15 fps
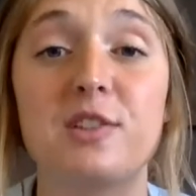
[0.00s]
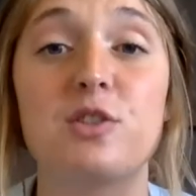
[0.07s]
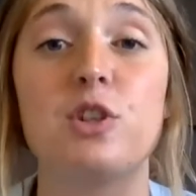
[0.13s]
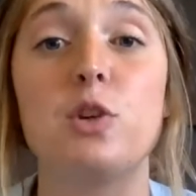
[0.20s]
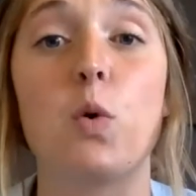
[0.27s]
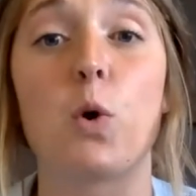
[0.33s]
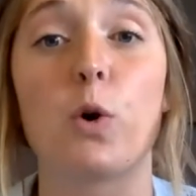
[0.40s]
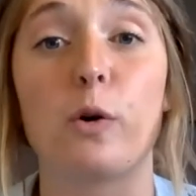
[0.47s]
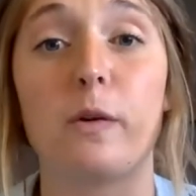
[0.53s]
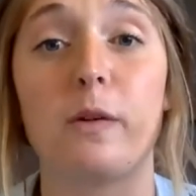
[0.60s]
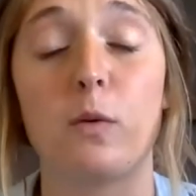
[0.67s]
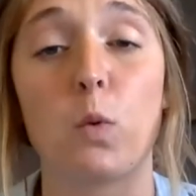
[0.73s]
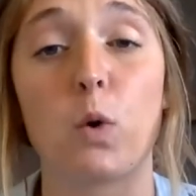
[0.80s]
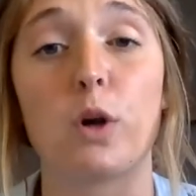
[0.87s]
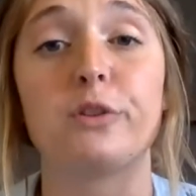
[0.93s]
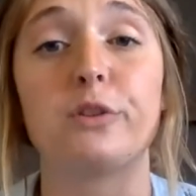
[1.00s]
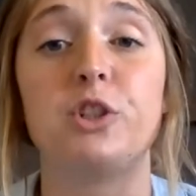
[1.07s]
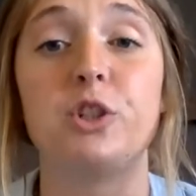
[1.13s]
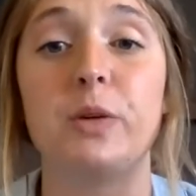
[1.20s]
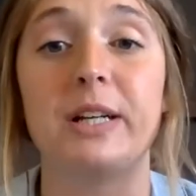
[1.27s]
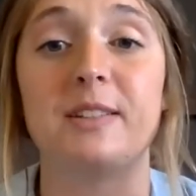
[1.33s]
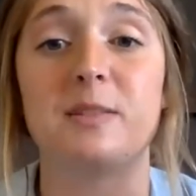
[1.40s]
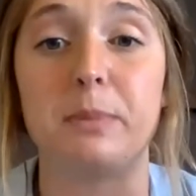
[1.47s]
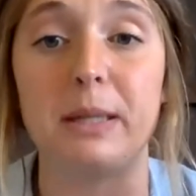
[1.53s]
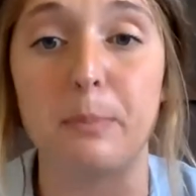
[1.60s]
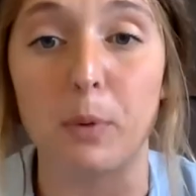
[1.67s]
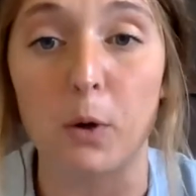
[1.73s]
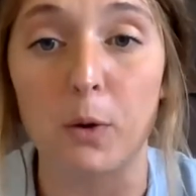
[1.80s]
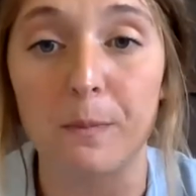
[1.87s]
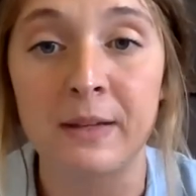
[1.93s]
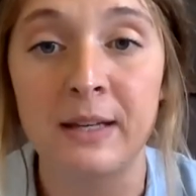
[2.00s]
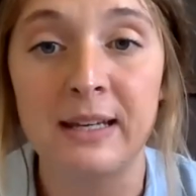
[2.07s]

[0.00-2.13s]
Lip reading: new order in the world to his people.